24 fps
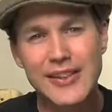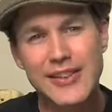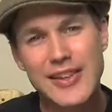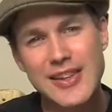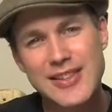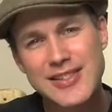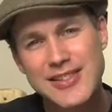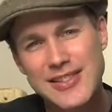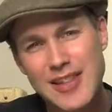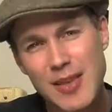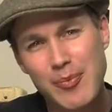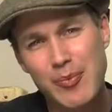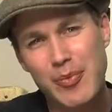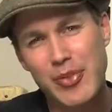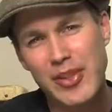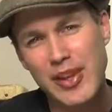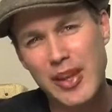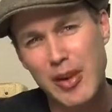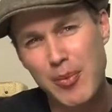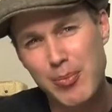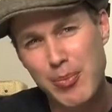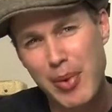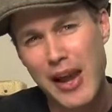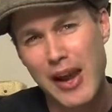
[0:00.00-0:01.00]
There's
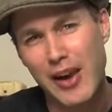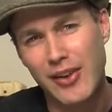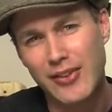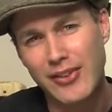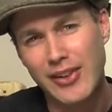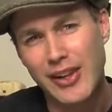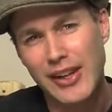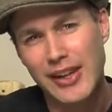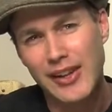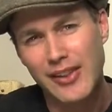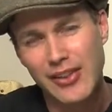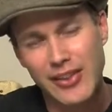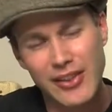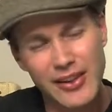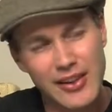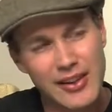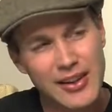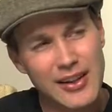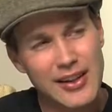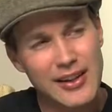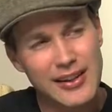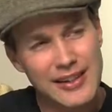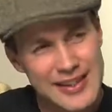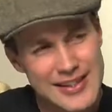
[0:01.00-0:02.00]
something about
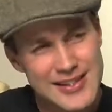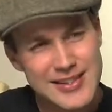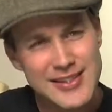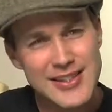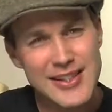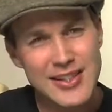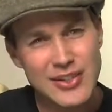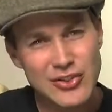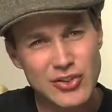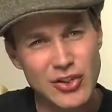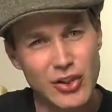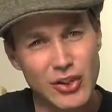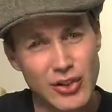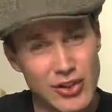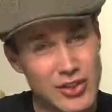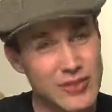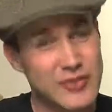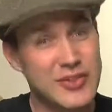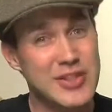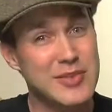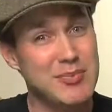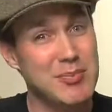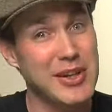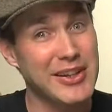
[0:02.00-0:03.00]
the listening to it.
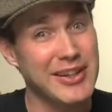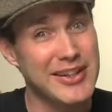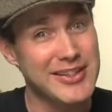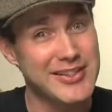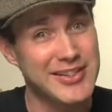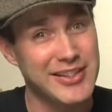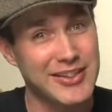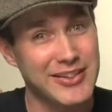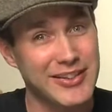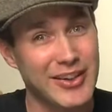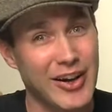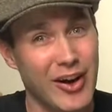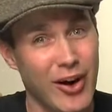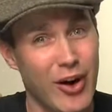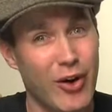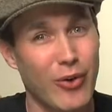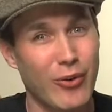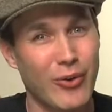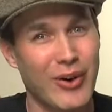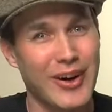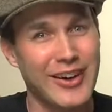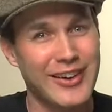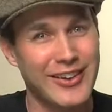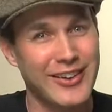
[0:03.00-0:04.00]
You've just been listening a
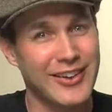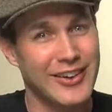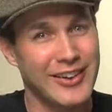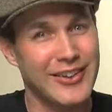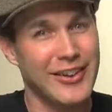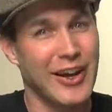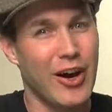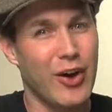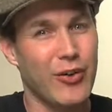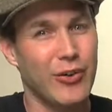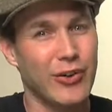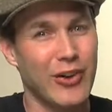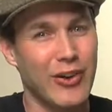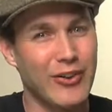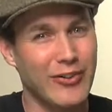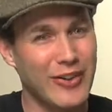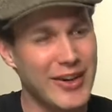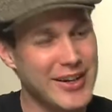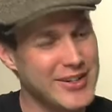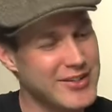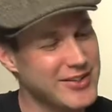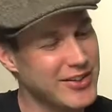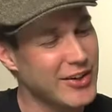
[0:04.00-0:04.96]
whole lot, right?